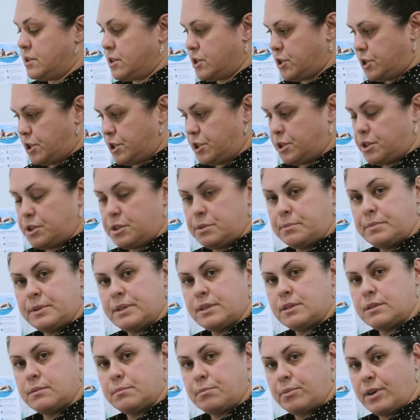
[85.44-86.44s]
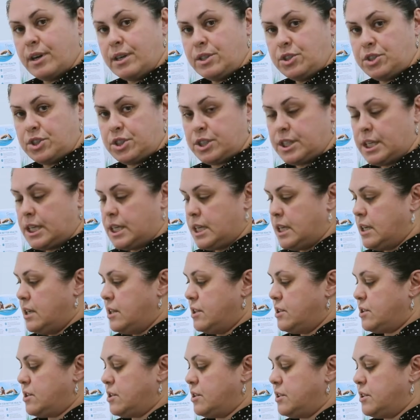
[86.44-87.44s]
tube brush.
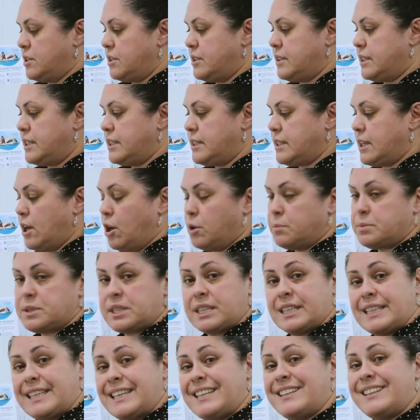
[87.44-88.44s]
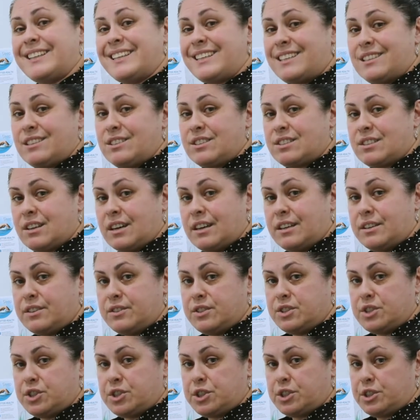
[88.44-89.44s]
So this helps clean the inside
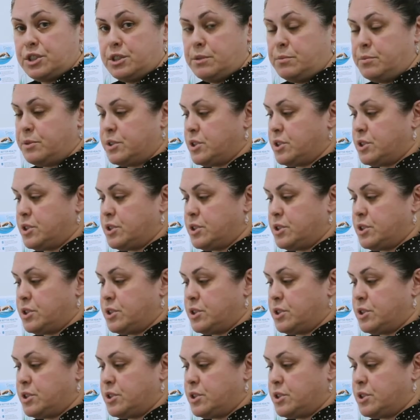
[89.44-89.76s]
of the tube,